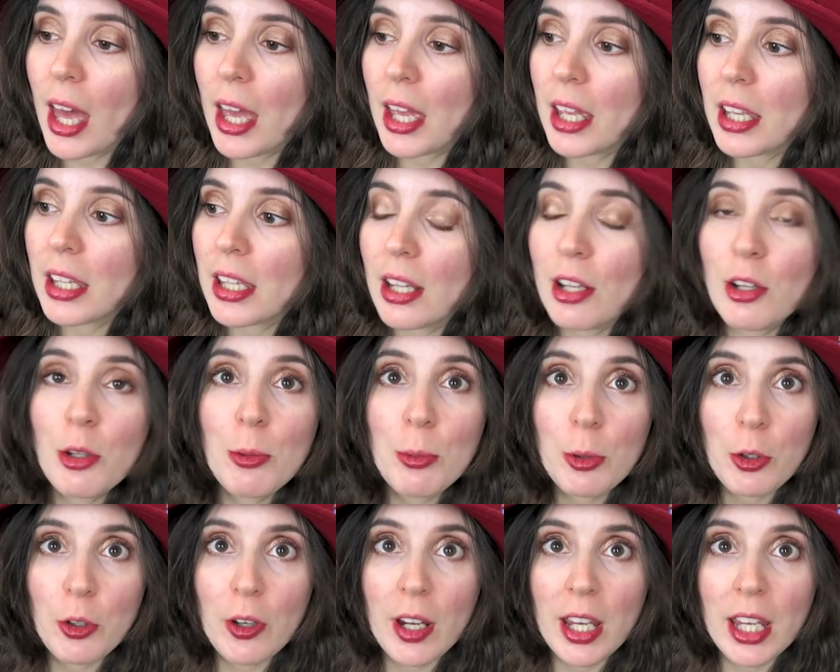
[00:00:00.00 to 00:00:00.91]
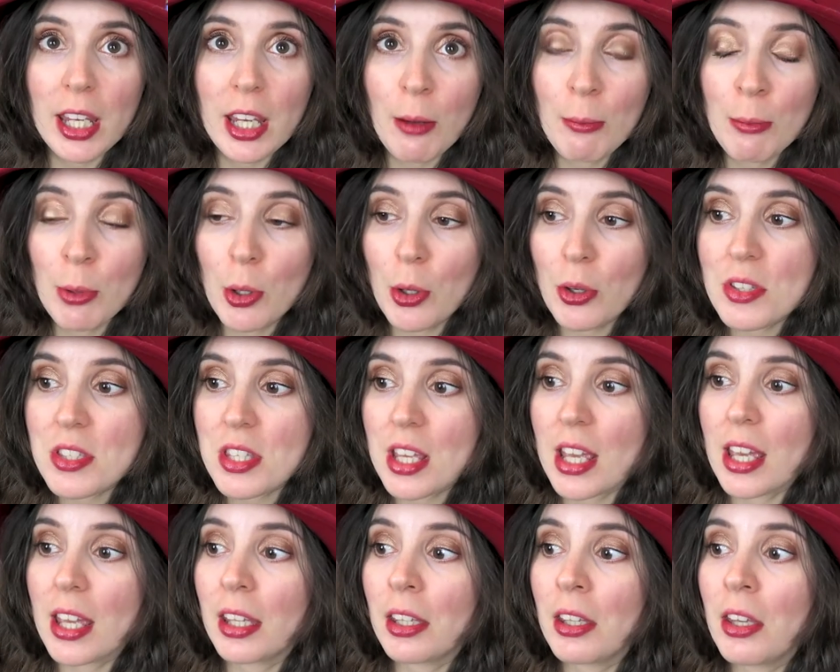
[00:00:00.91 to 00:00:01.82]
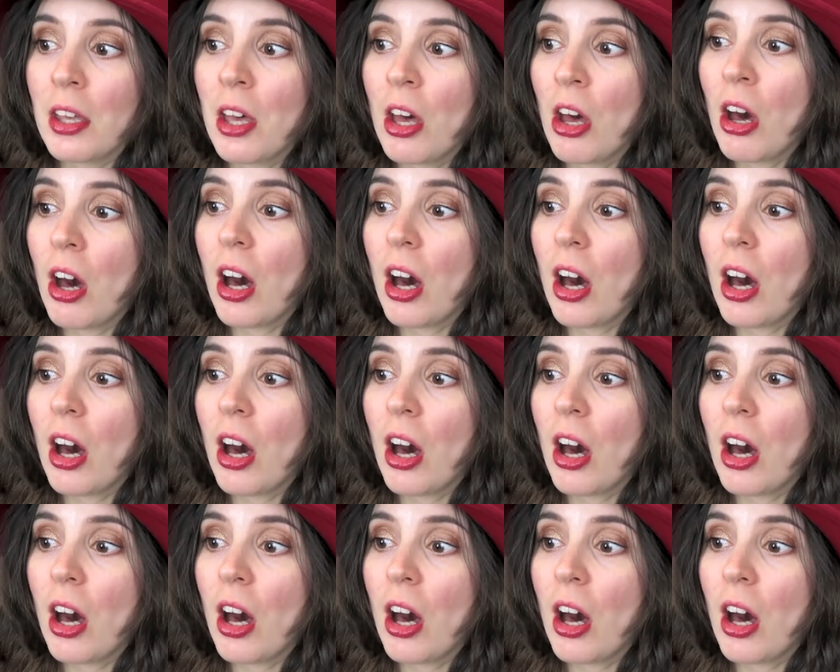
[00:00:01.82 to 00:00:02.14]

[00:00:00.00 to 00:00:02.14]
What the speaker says: a Lumacrate unboxing,